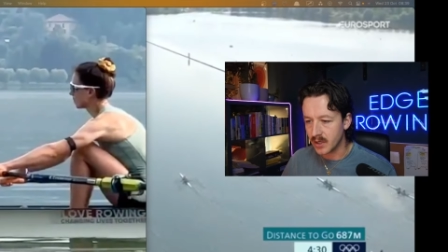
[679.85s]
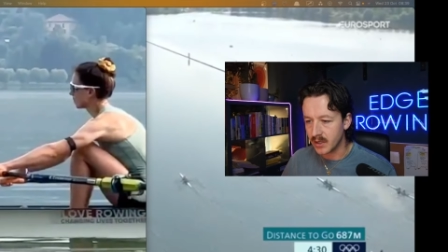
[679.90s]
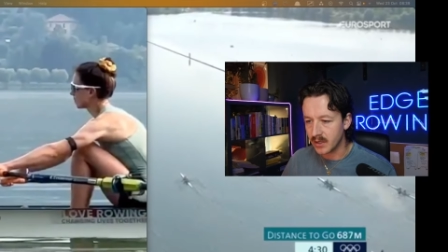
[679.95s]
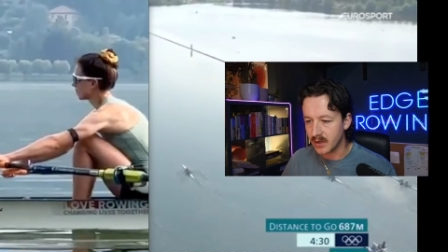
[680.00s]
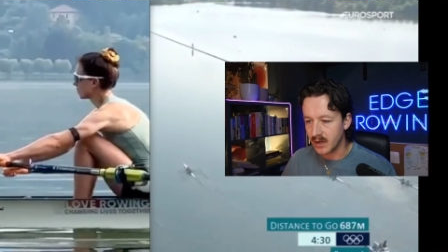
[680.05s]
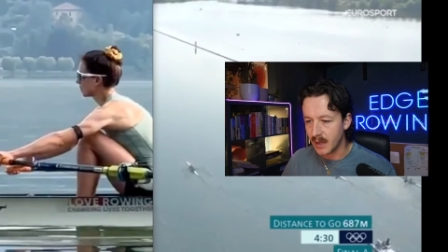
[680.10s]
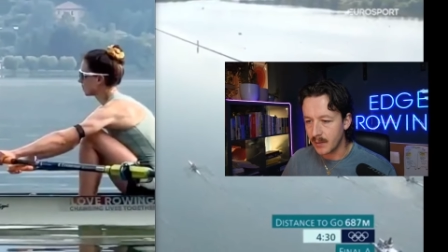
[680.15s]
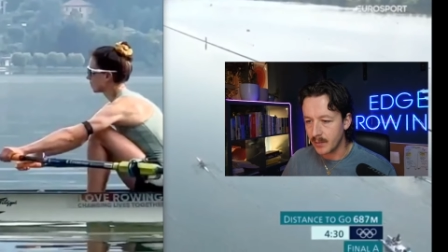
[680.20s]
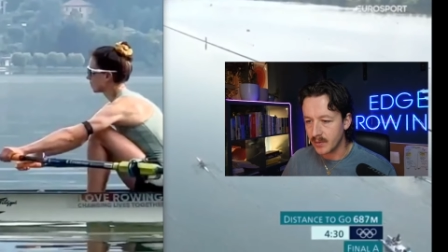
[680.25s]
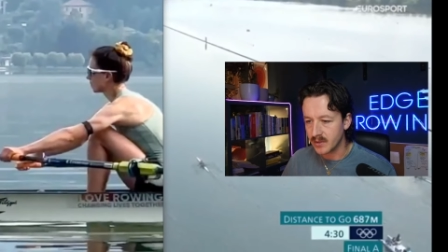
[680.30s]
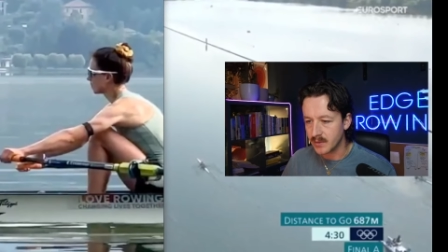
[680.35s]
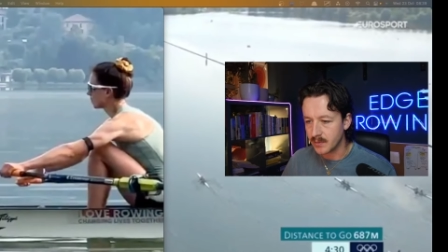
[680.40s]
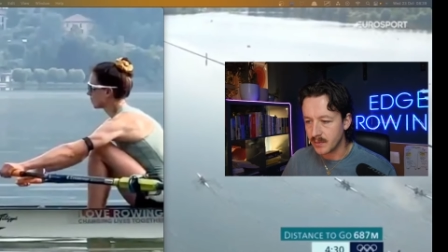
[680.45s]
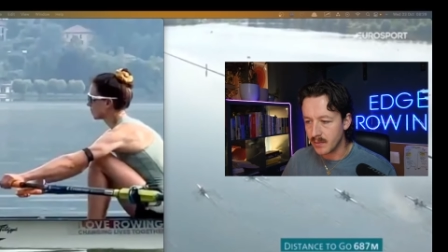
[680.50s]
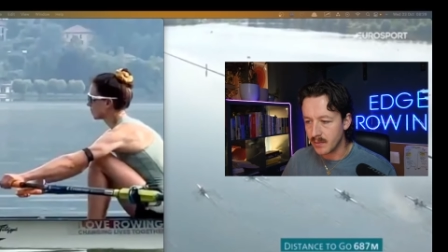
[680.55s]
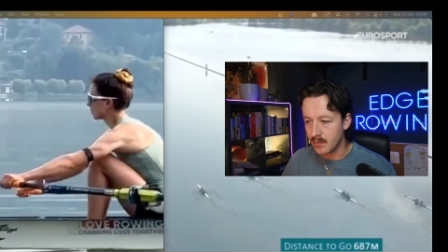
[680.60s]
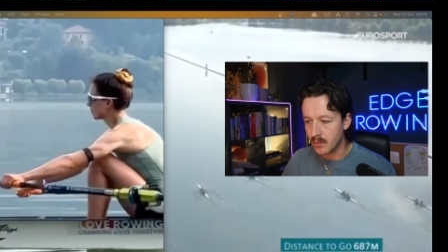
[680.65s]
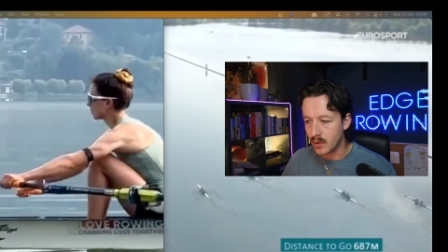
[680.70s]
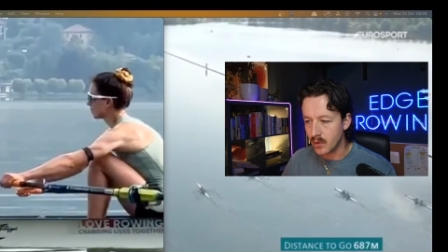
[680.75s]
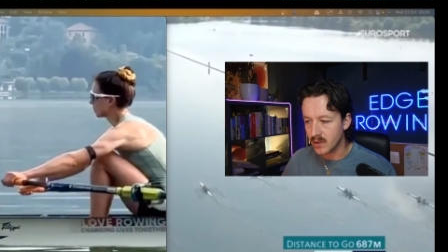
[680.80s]
You're able to be
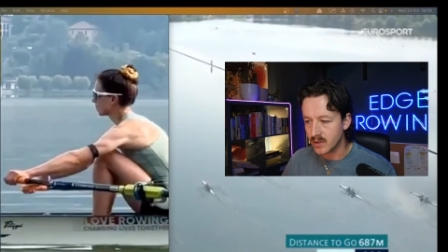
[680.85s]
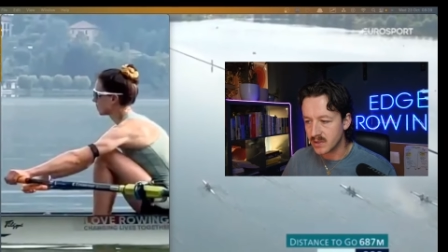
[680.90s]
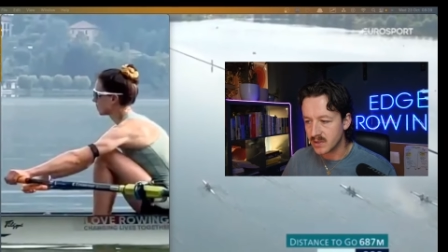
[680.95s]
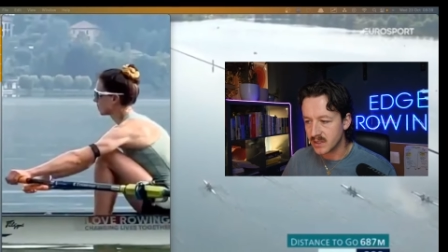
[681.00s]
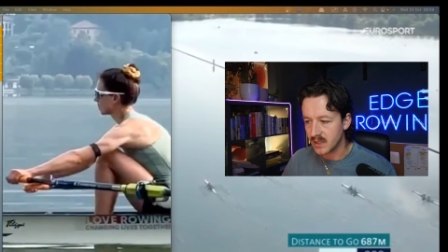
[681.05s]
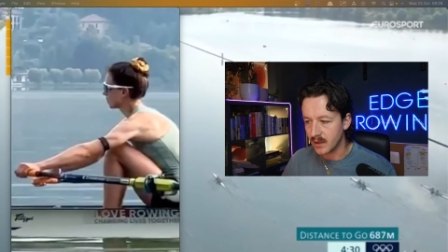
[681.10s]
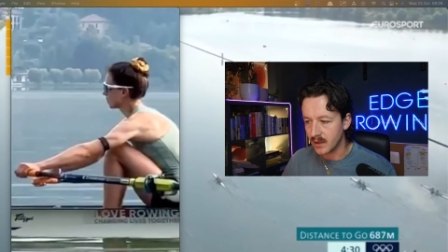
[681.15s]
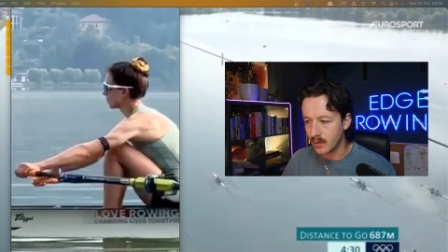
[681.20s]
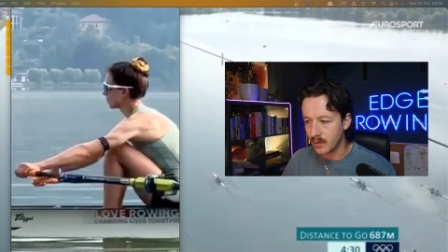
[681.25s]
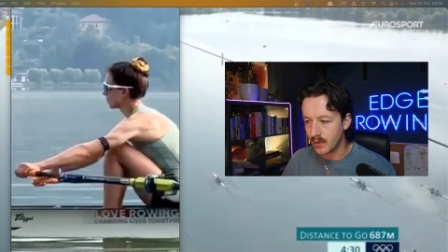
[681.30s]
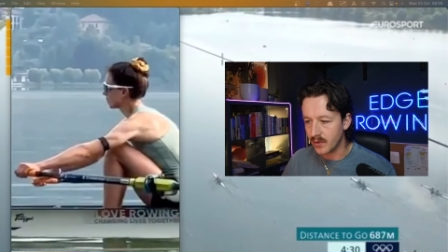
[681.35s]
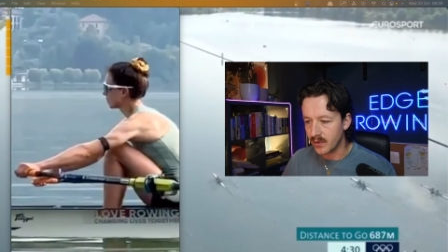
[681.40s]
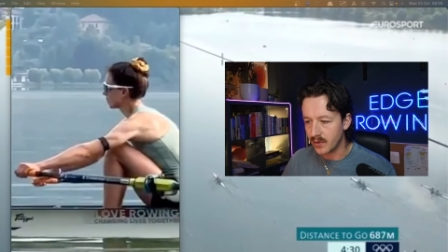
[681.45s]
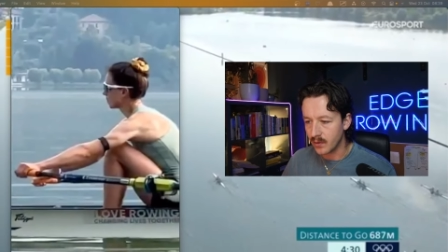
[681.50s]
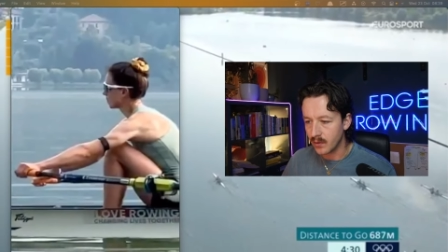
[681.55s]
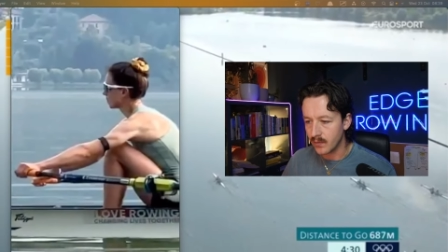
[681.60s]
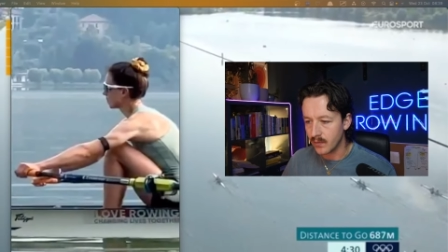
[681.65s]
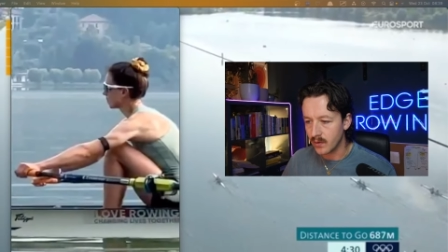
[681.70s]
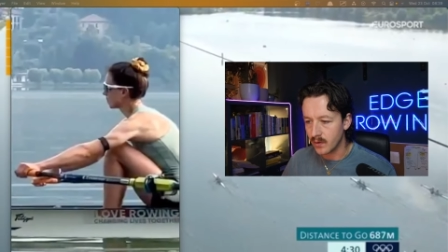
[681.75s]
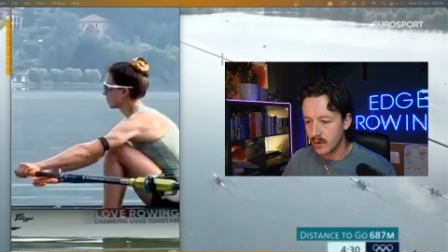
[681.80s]
more still with your
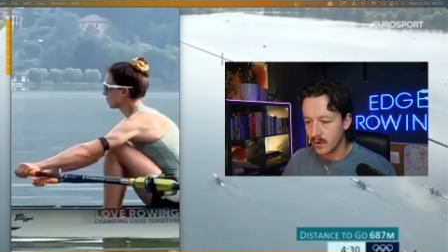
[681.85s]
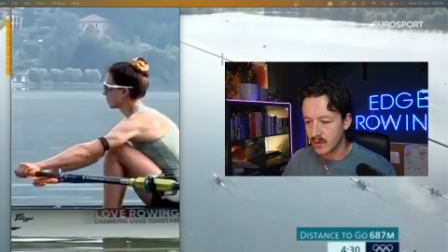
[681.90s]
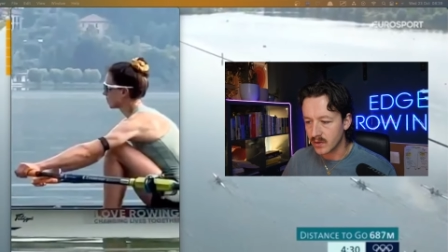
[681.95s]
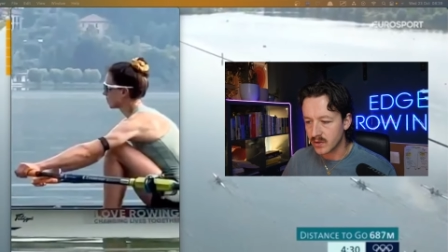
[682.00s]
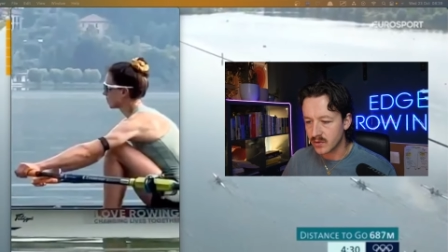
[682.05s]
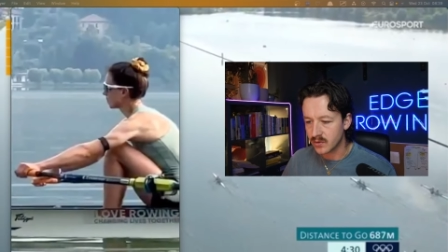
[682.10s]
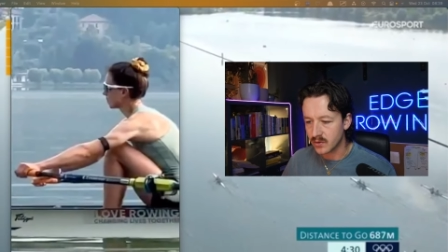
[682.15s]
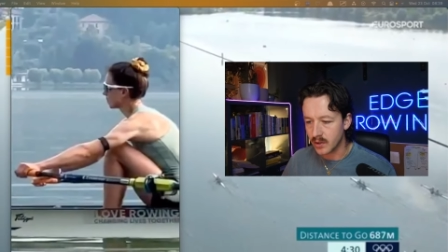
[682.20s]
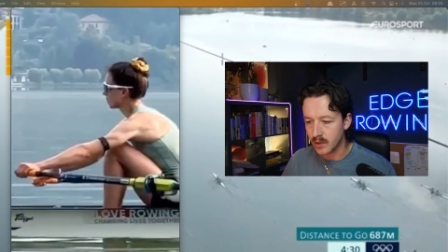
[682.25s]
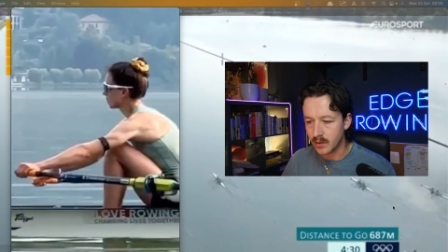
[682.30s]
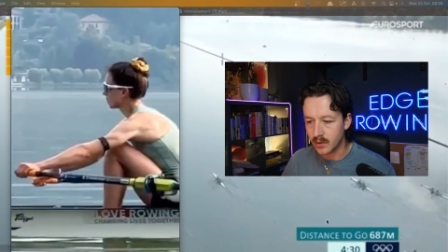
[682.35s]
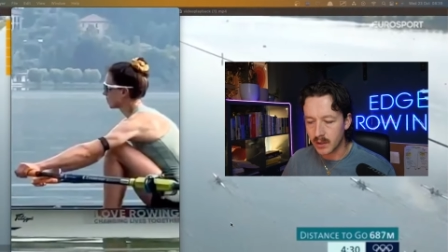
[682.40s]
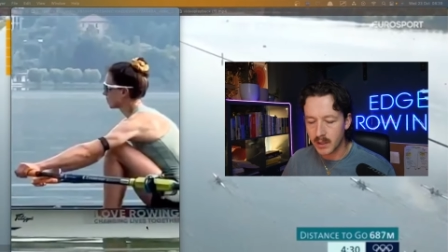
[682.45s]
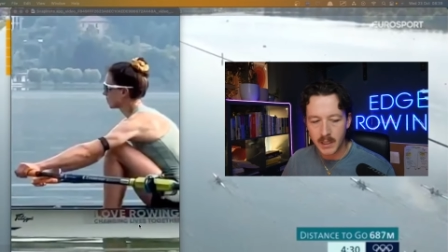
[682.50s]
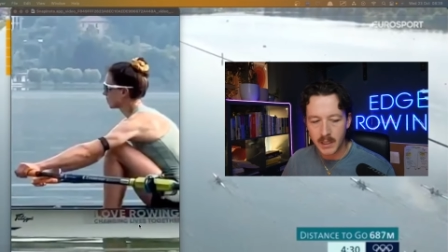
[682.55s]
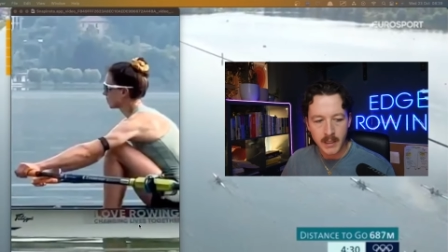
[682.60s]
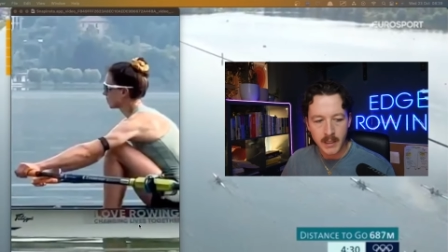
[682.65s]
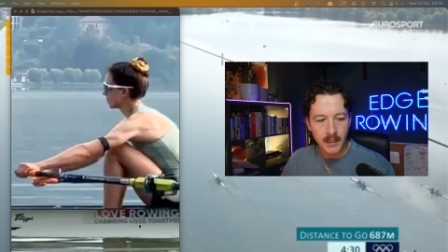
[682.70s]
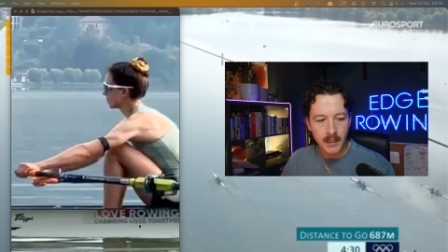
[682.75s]
overall stroke.